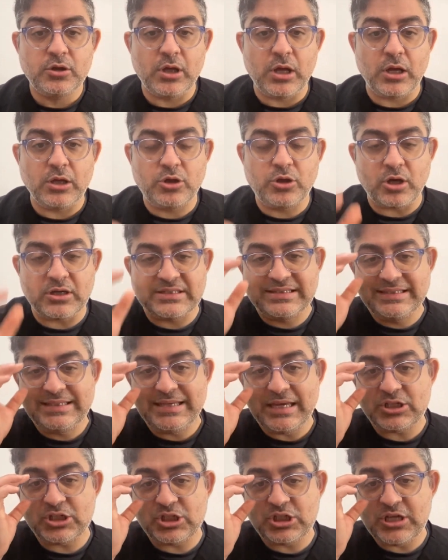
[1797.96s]
Does
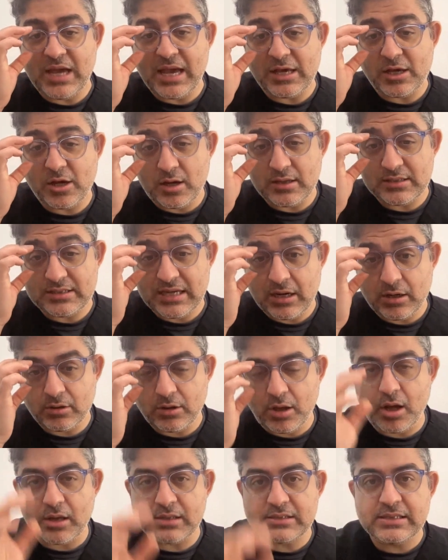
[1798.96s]
DHEA cause hair
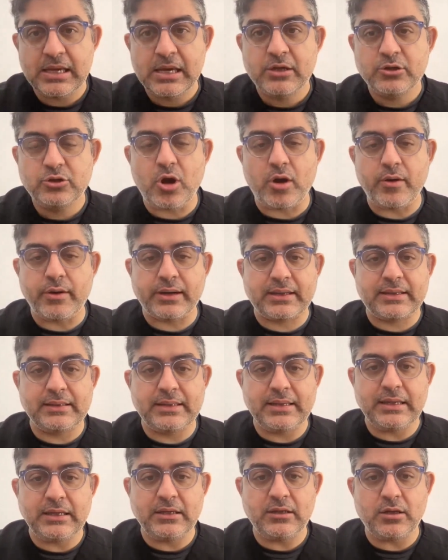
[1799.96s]
loss?
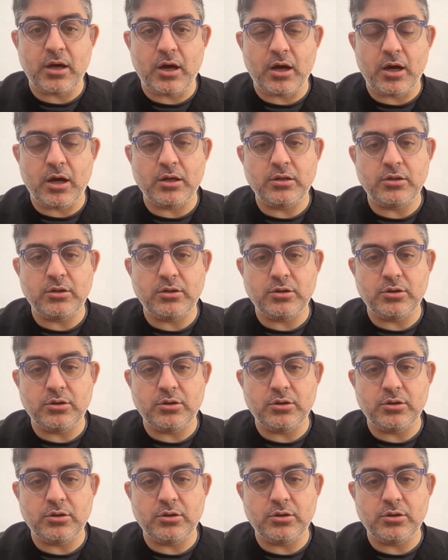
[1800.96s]
Directly, uh,